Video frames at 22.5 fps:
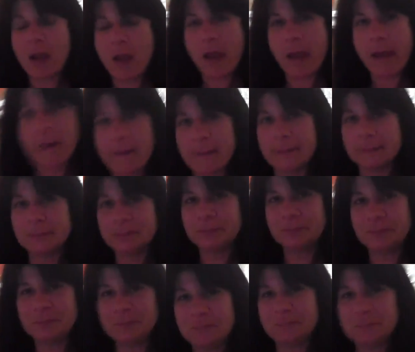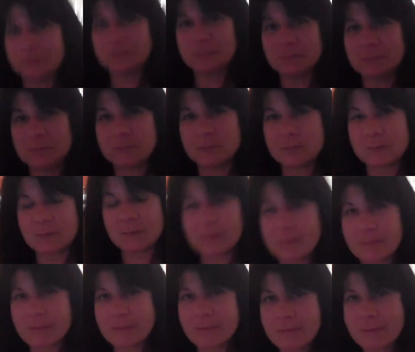came up with an amazing
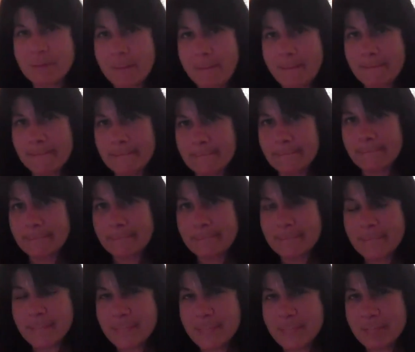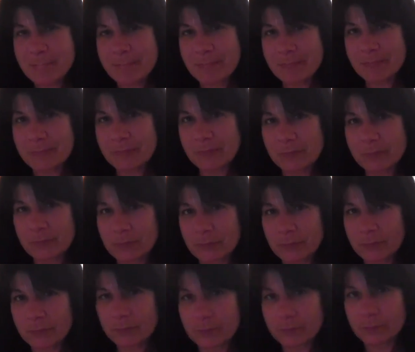kind of cool thing that you were telling the group.